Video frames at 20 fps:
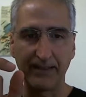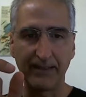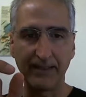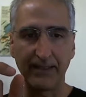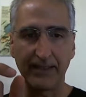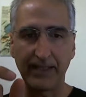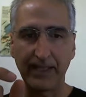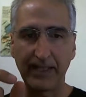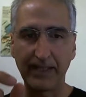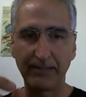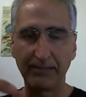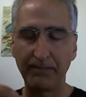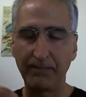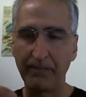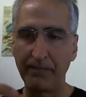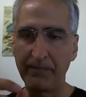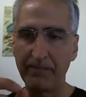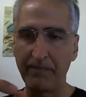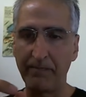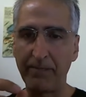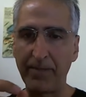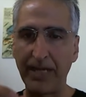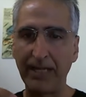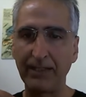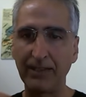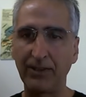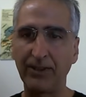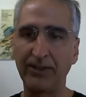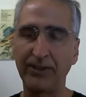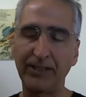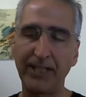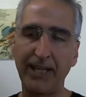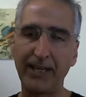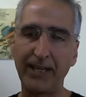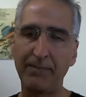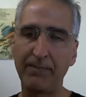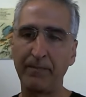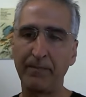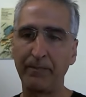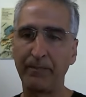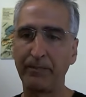thick Mylar tape.